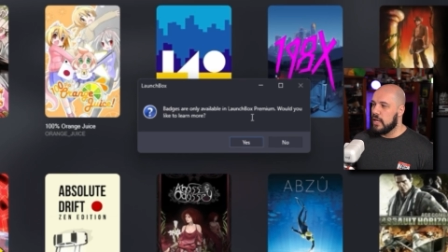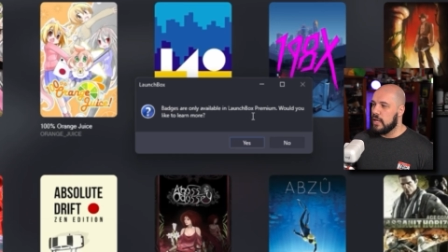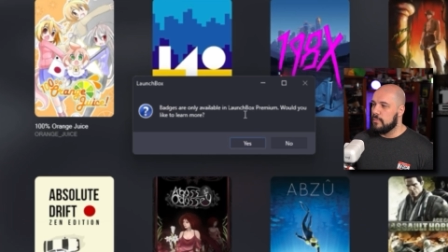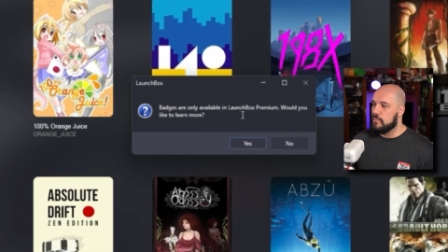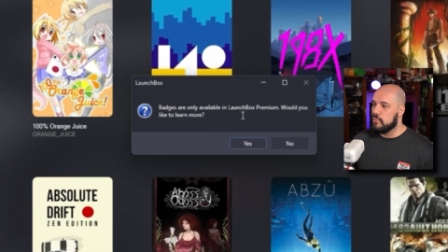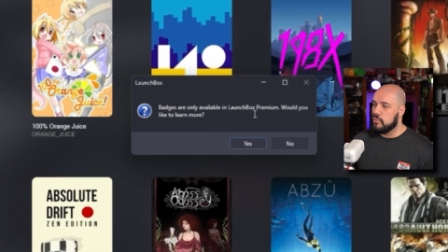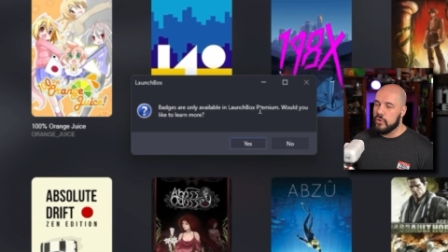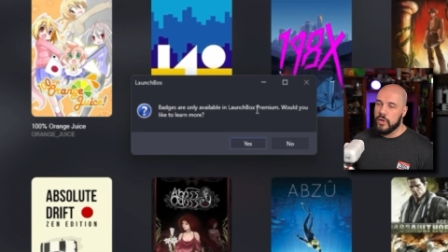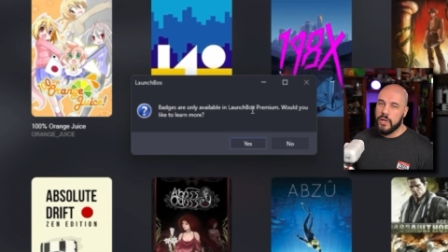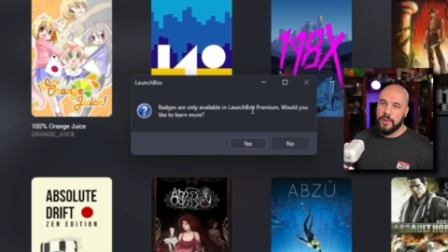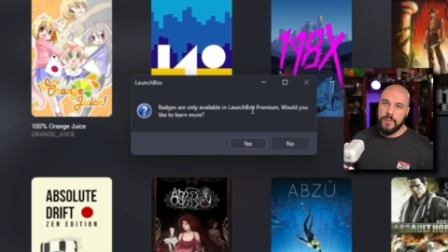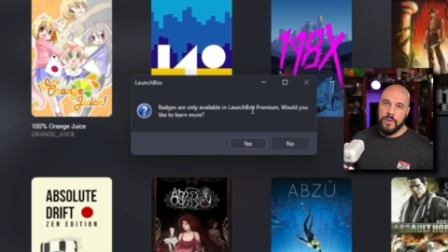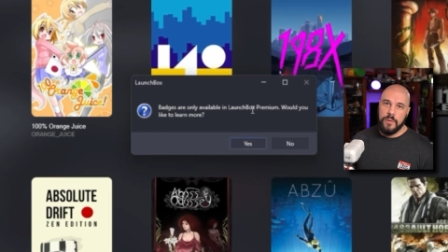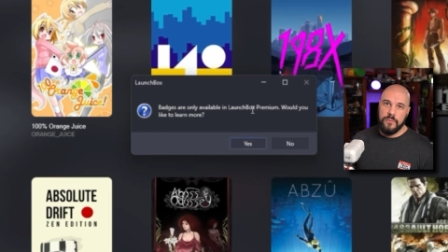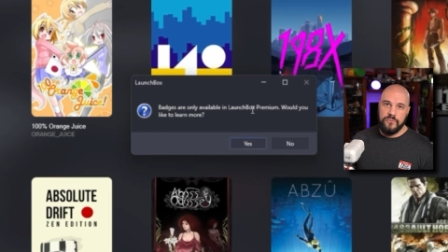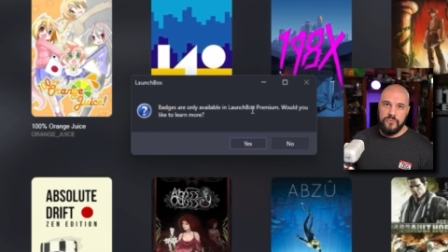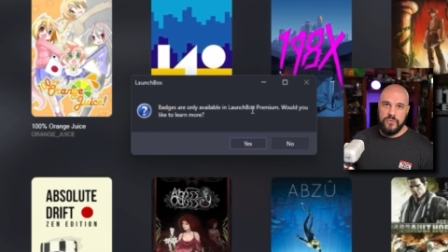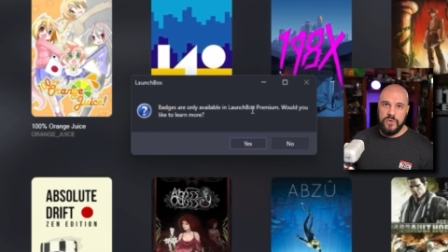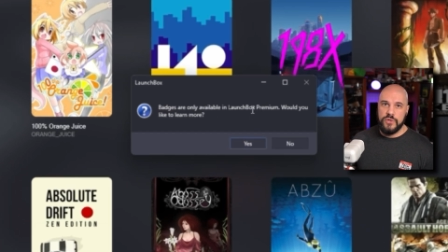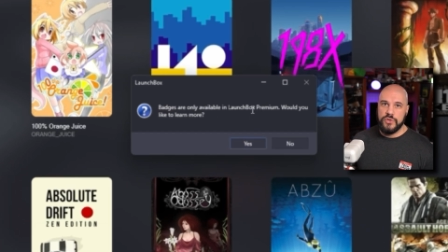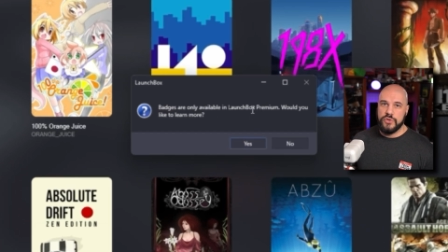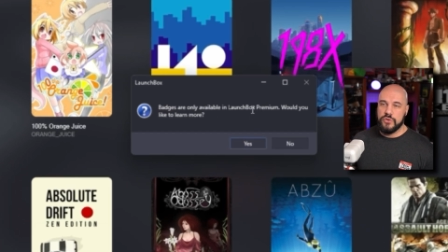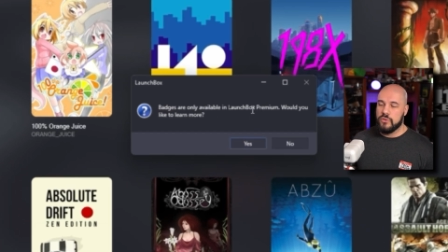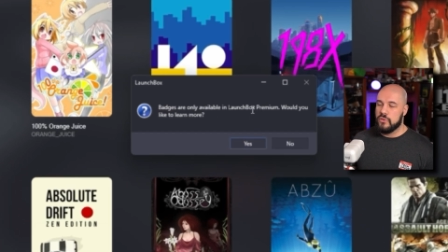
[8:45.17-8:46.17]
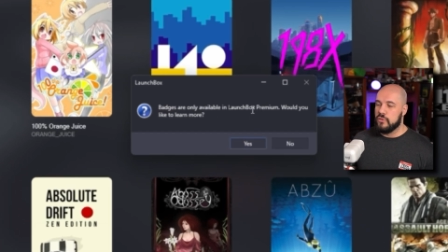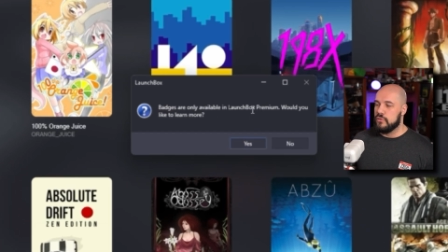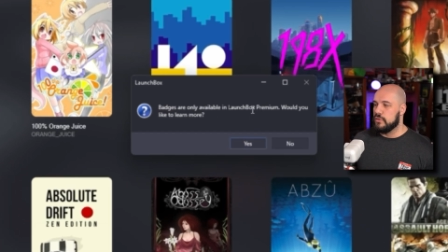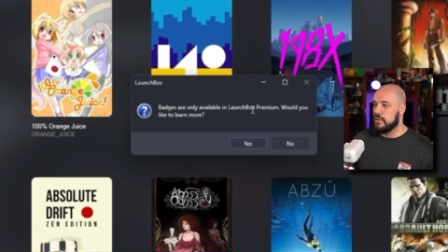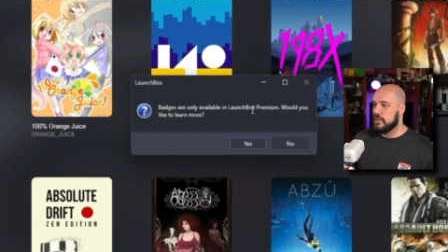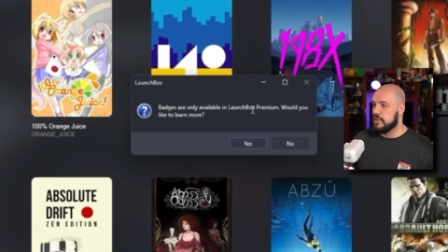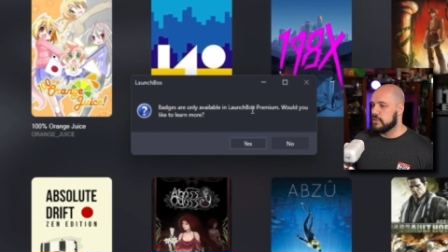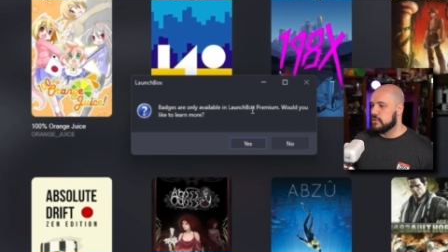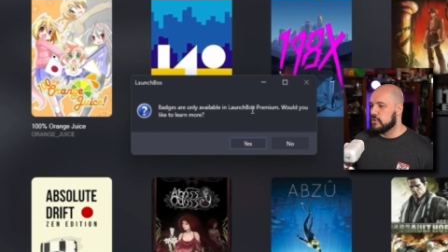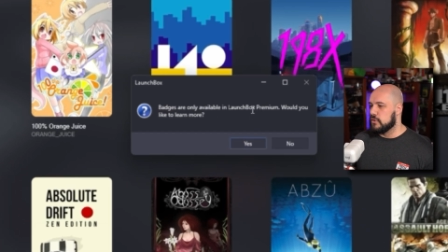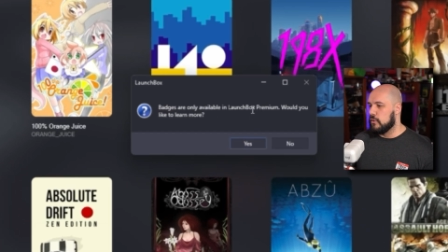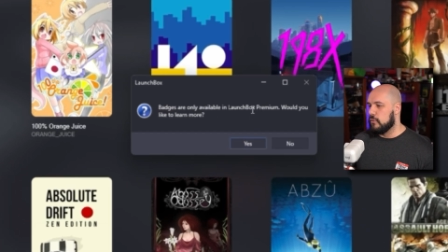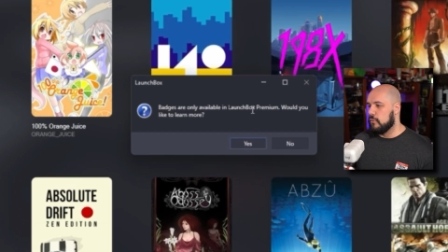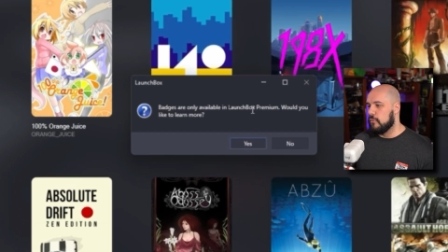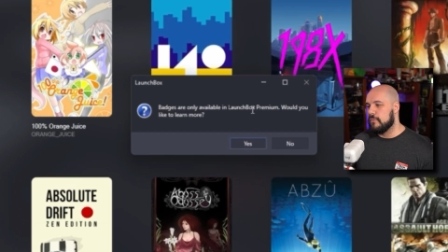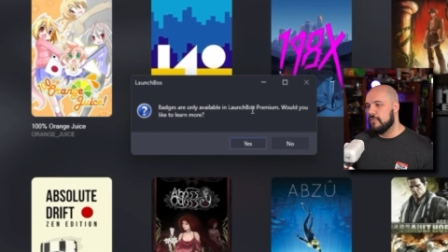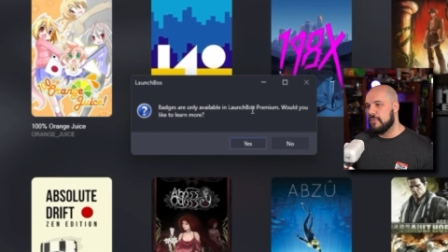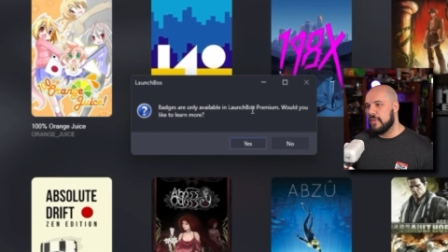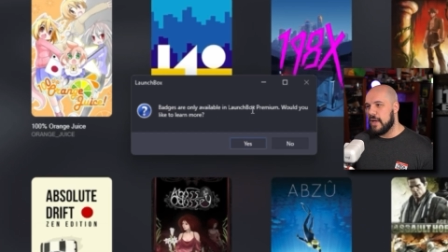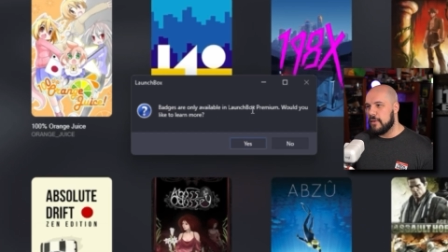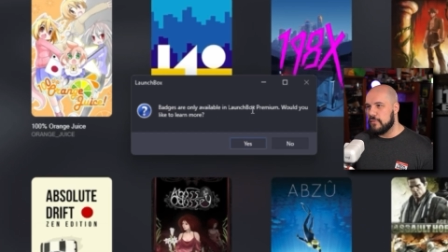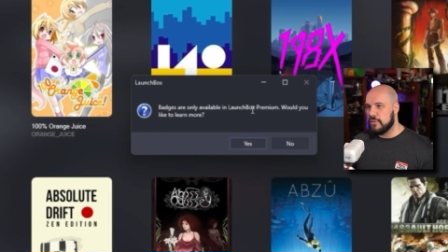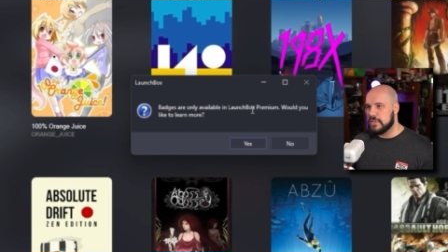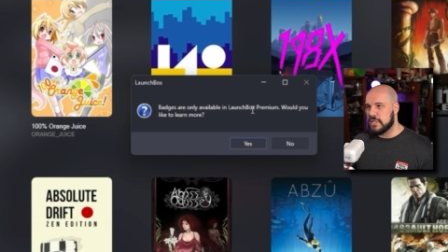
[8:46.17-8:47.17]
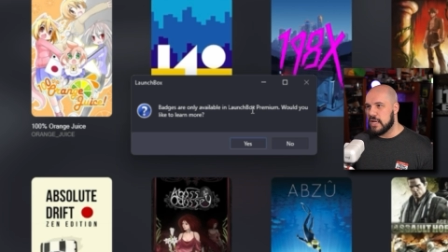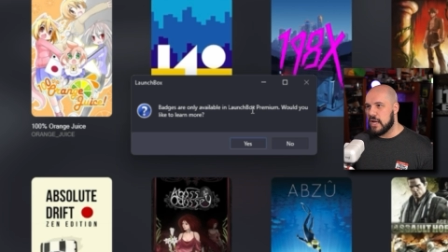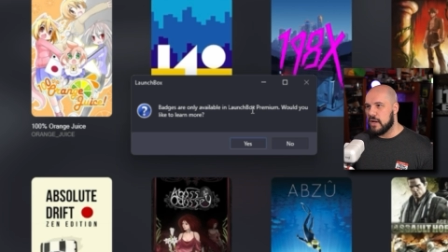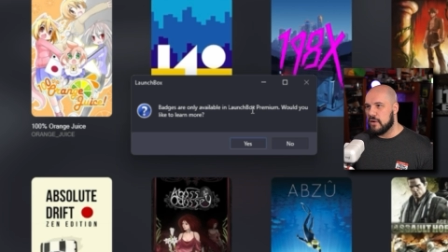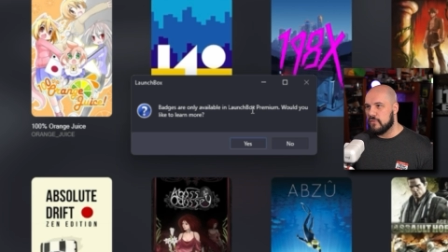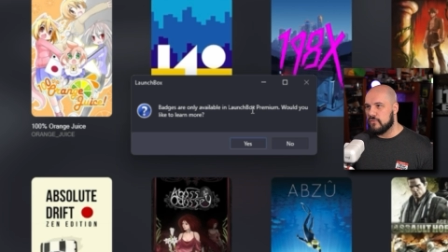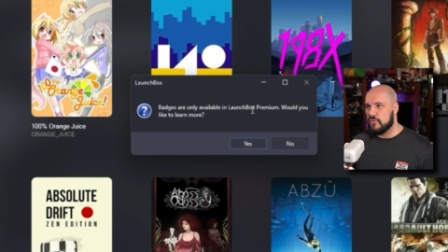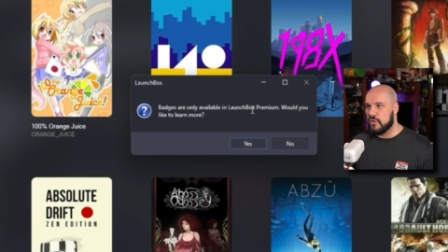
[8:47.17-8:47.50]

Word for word: a premium feature only. So that was kind of